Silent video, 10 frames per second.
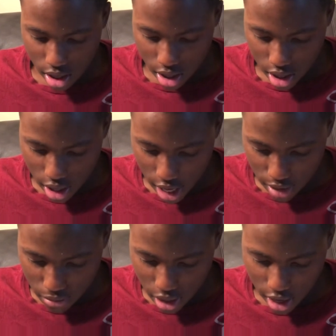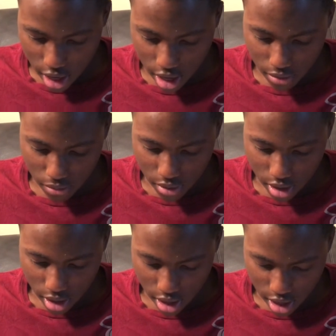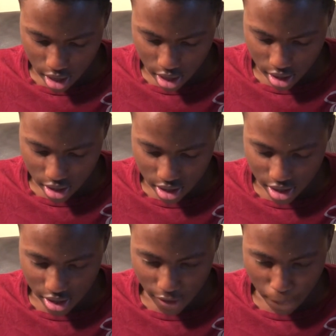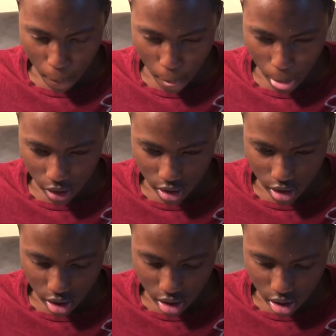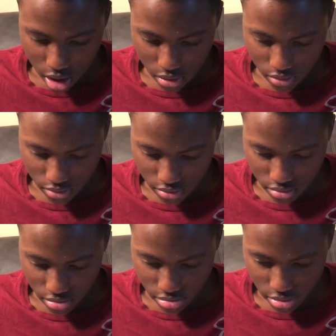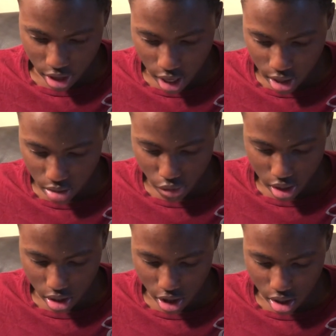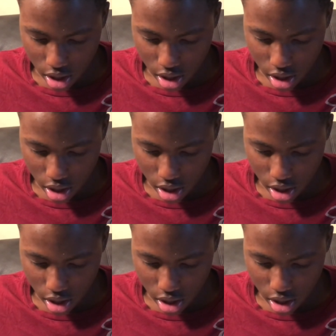he had became the next president.